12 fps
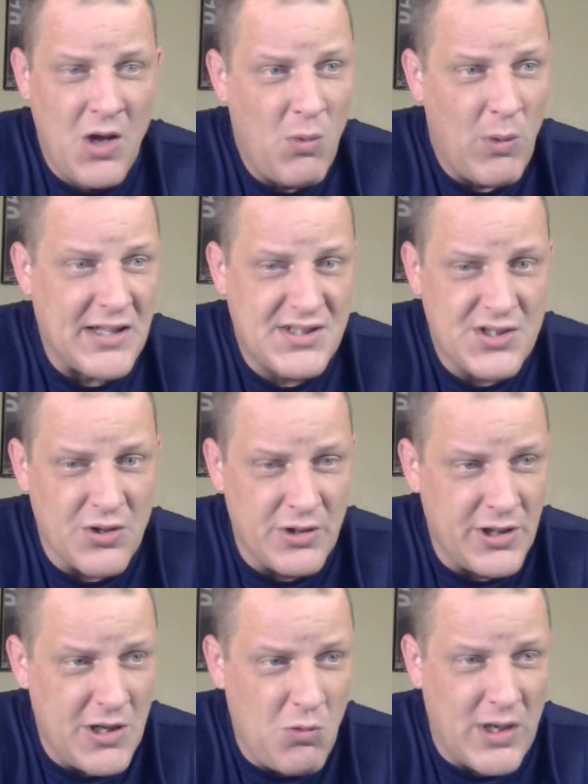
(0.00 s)
While it
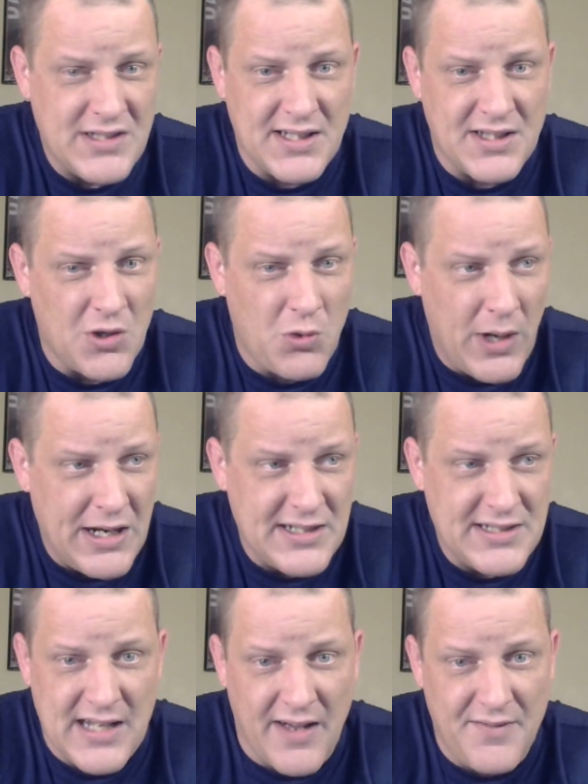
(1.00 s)
certainly wasn't the
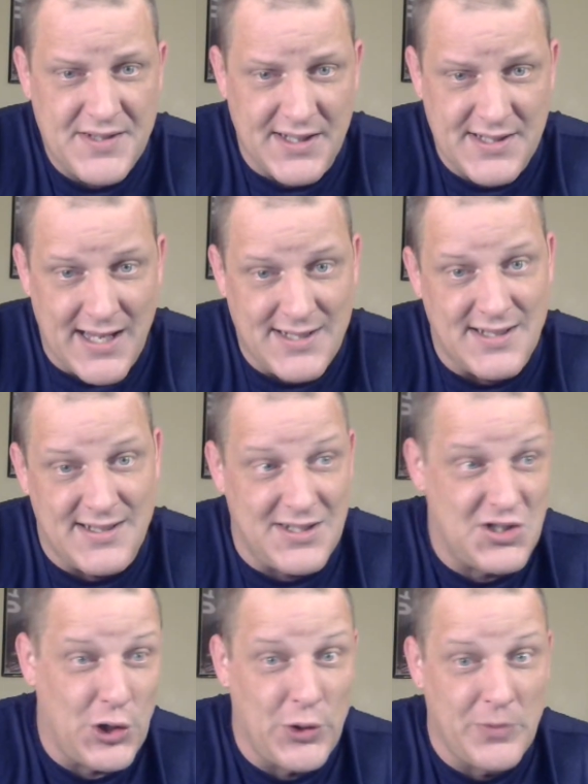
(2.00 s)
greatest of successes
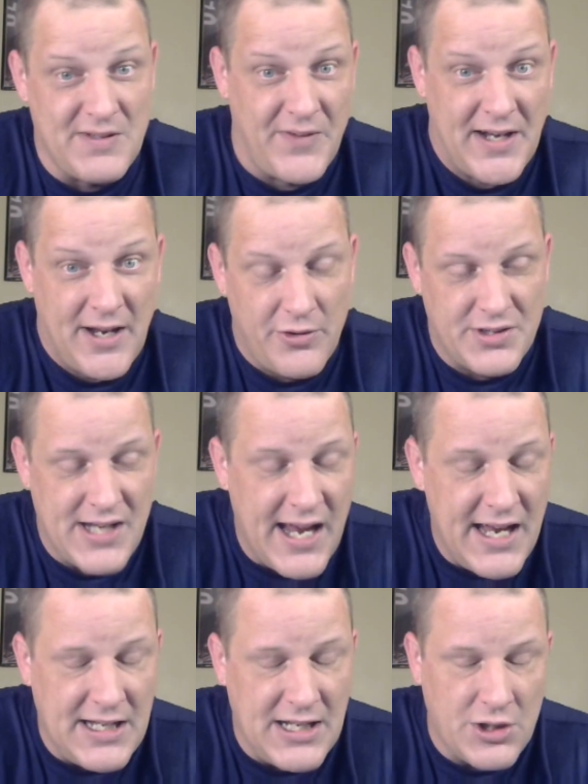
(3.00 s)
in terms of an
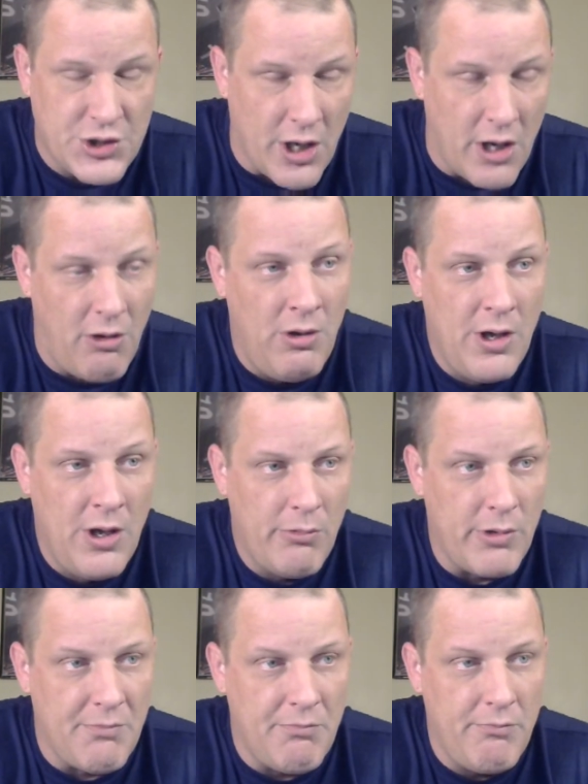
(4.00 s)
entertaining show,
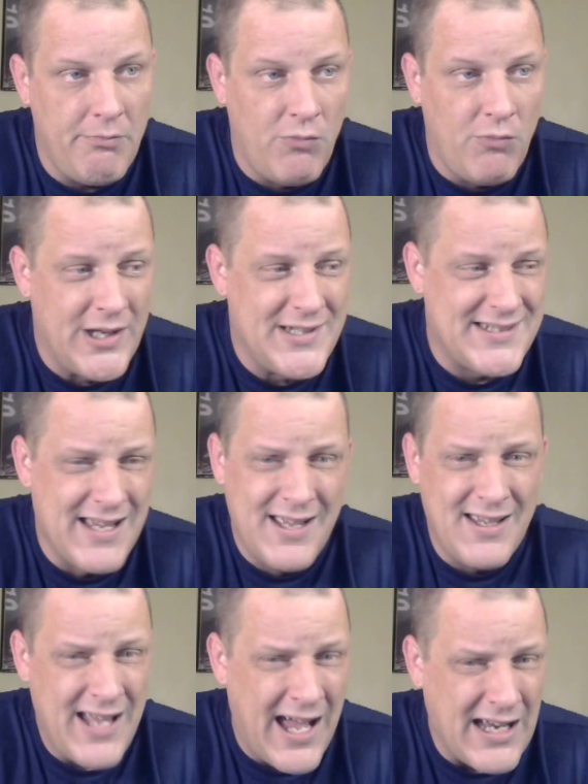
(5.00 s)
when it was
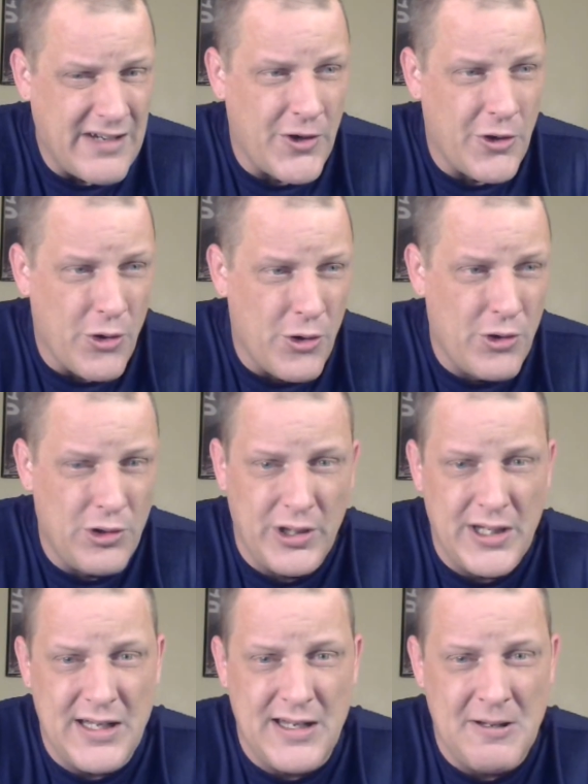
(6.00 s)
kind of an
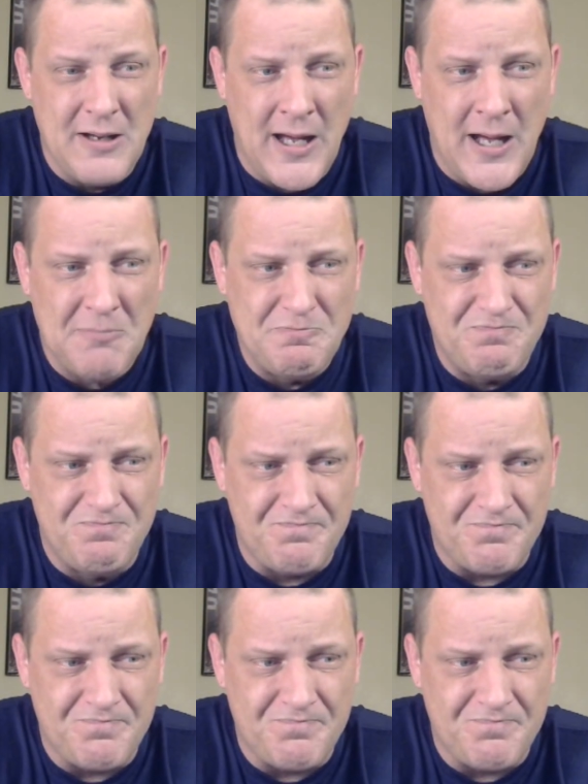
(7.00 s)
early um,